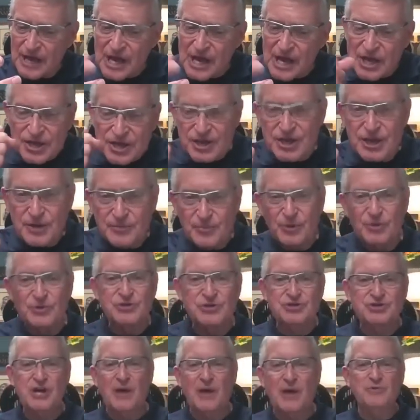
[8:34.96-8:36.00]
Hebrews
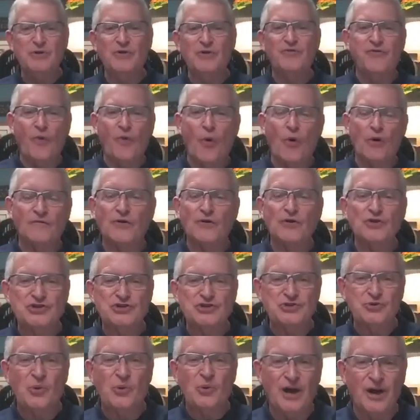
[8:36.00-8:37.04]
chapter 4, verse
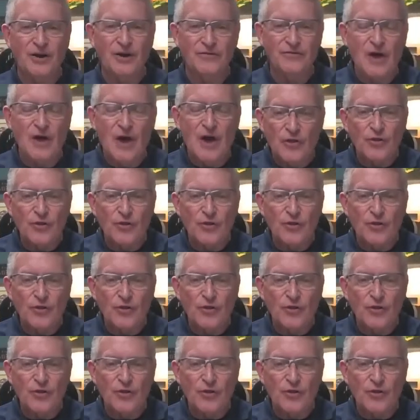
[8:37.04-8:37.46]
12,